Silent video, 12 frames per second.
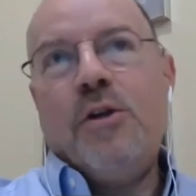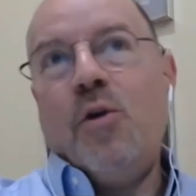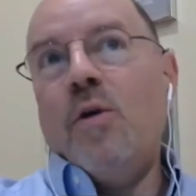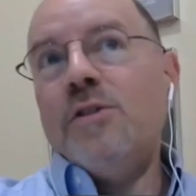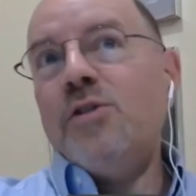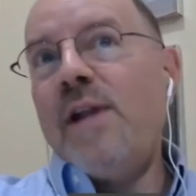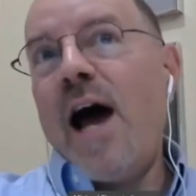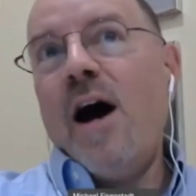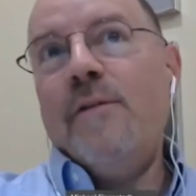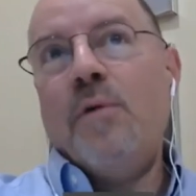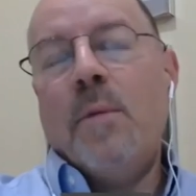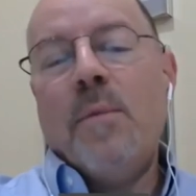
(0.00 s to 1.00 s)
You also now
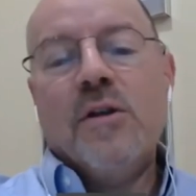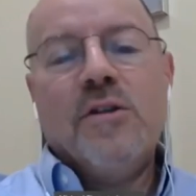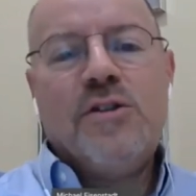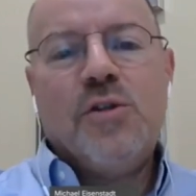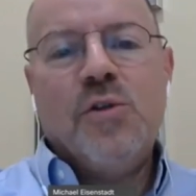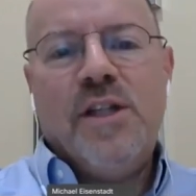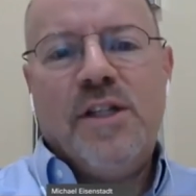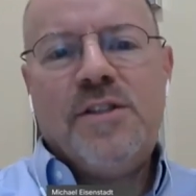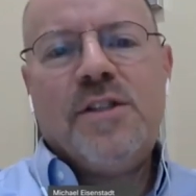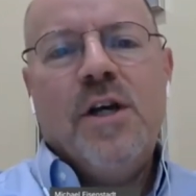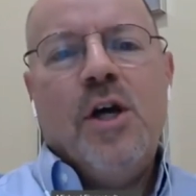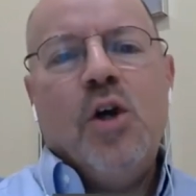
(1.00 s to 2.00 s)
have among the
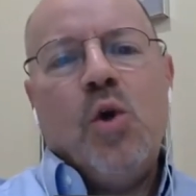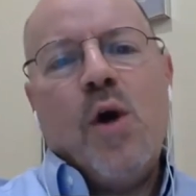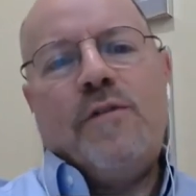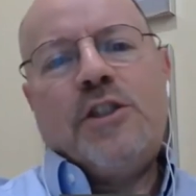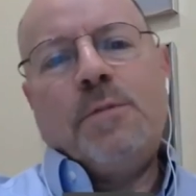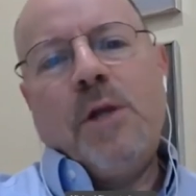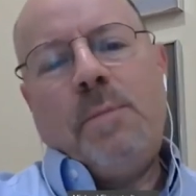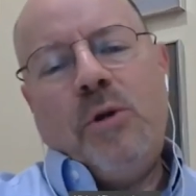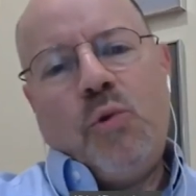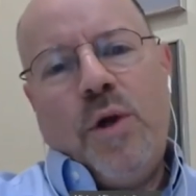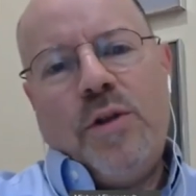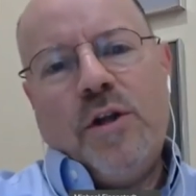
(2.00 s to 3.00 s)
Sunnis, you have a split
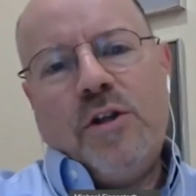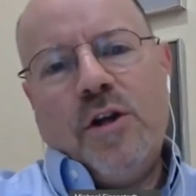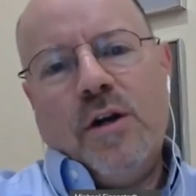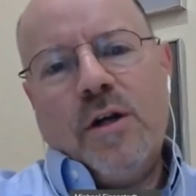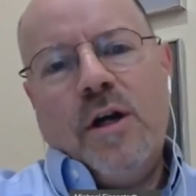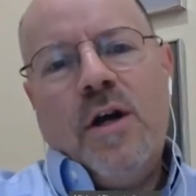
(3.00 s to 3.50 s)
between the